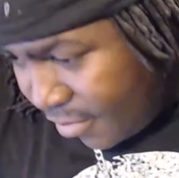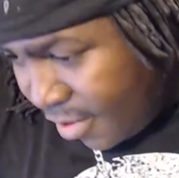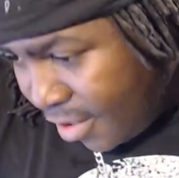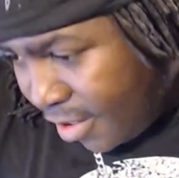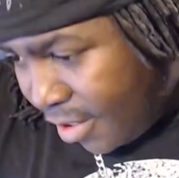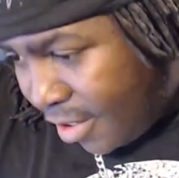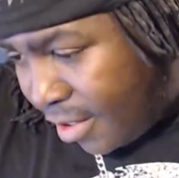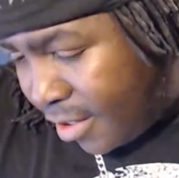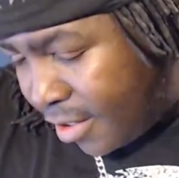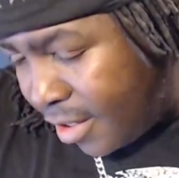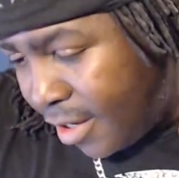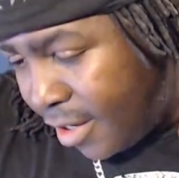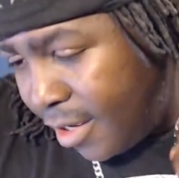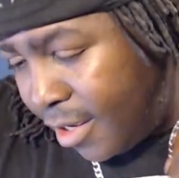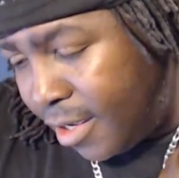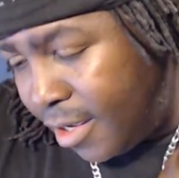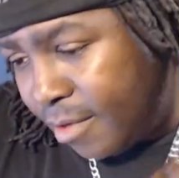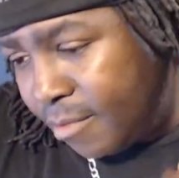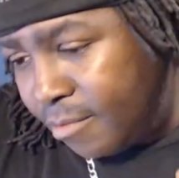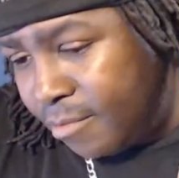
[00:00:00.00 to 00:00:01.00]
And
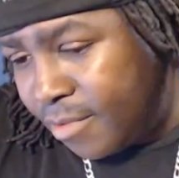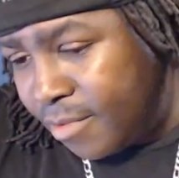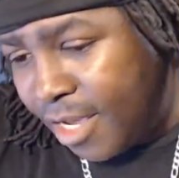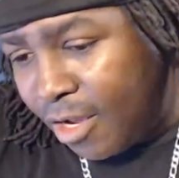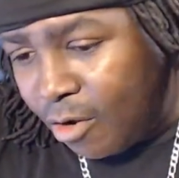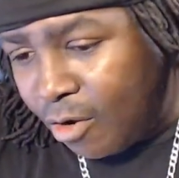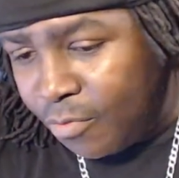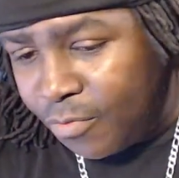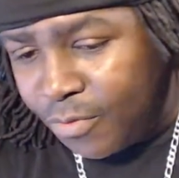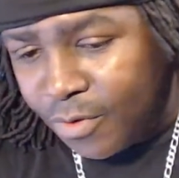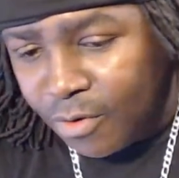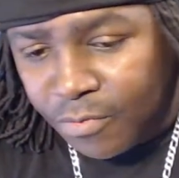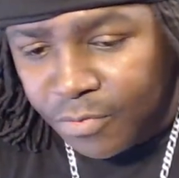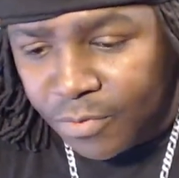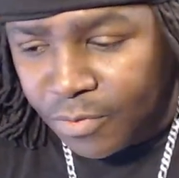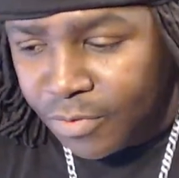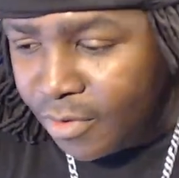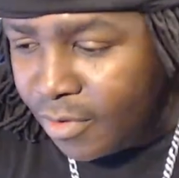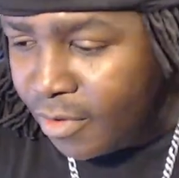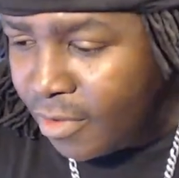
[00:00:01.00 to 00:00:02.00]
uh, they all fell
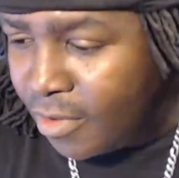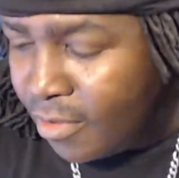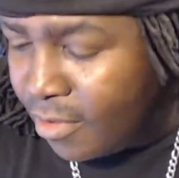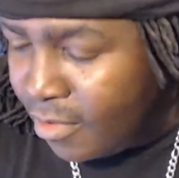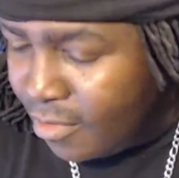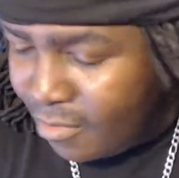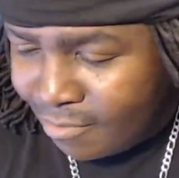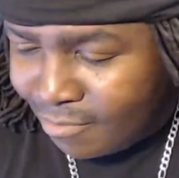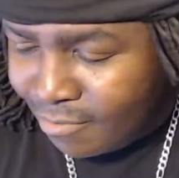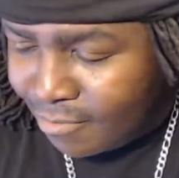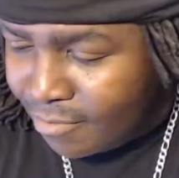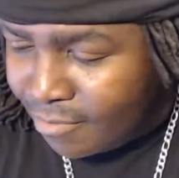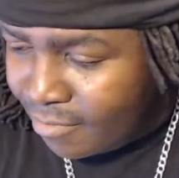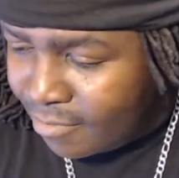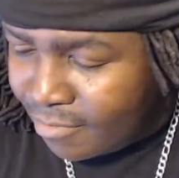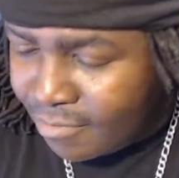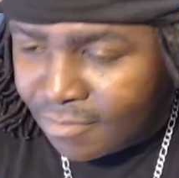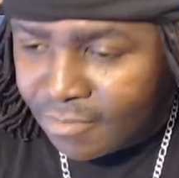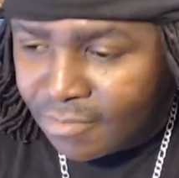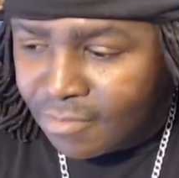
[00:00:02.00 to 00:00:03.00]
for the
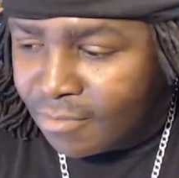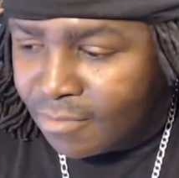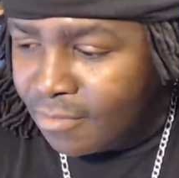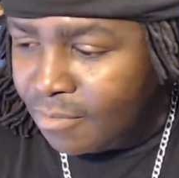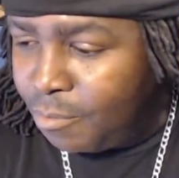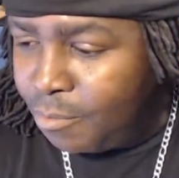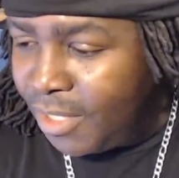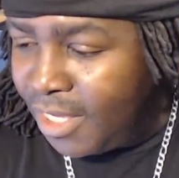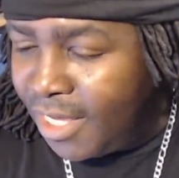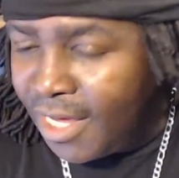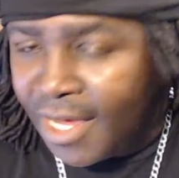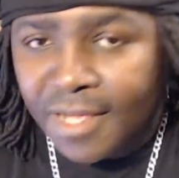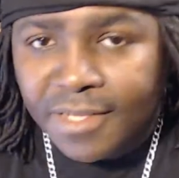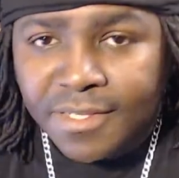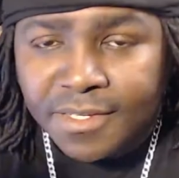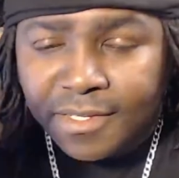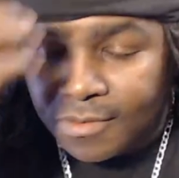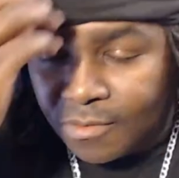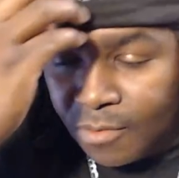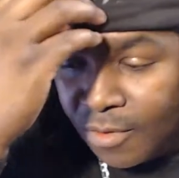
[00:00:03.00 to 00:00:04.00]

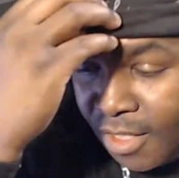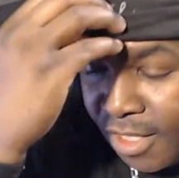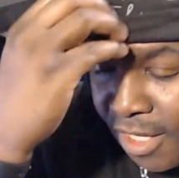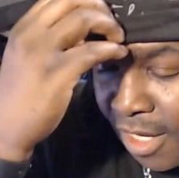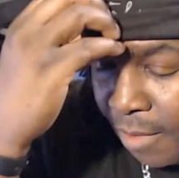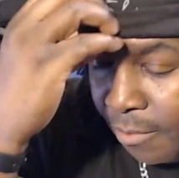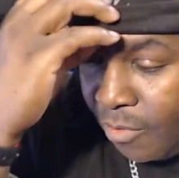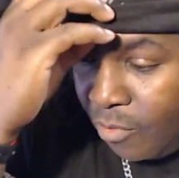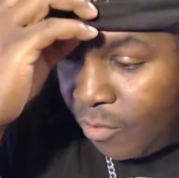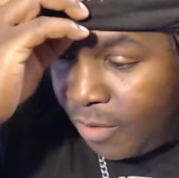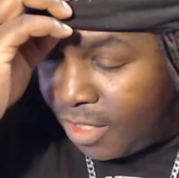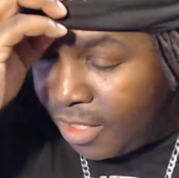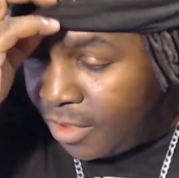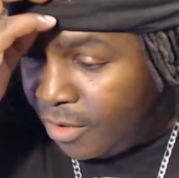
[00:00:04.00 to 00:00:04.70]
BS when it came to Wii